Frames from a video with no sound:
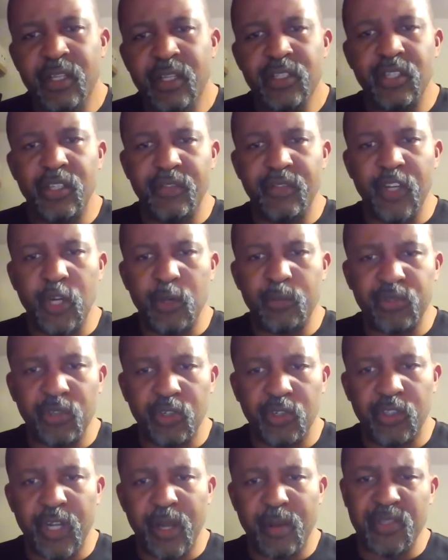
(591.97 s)
to develop
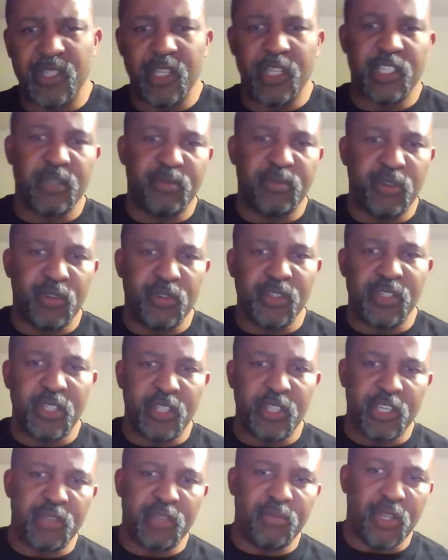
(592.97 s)
programs as opposed to
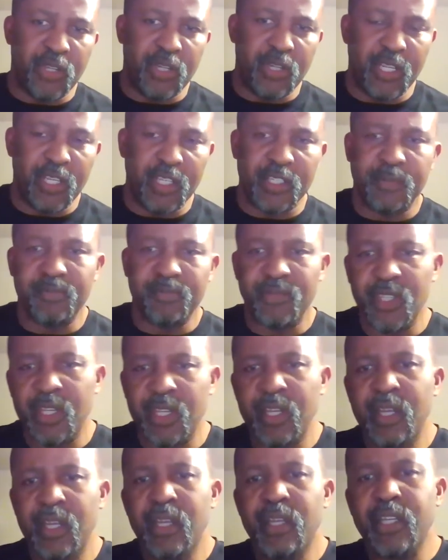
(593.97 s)
the communities
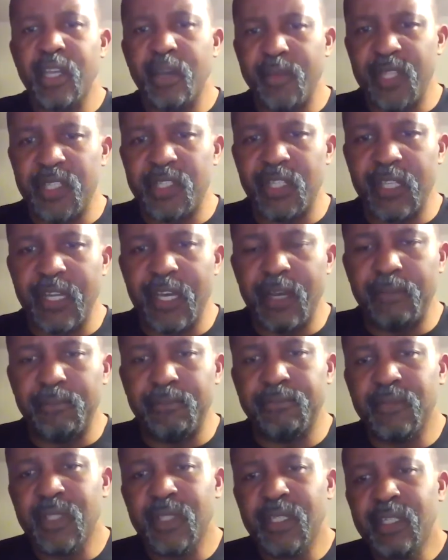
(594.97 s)
coming to
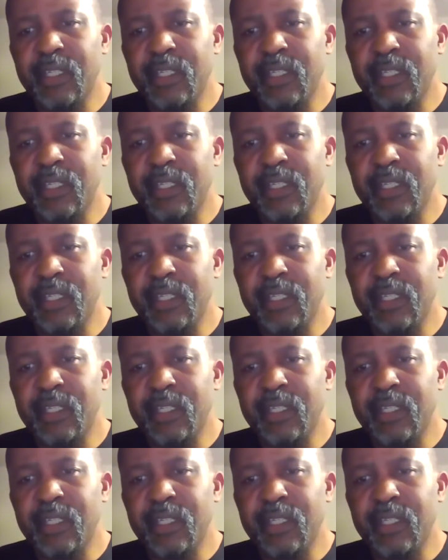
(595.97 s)
them.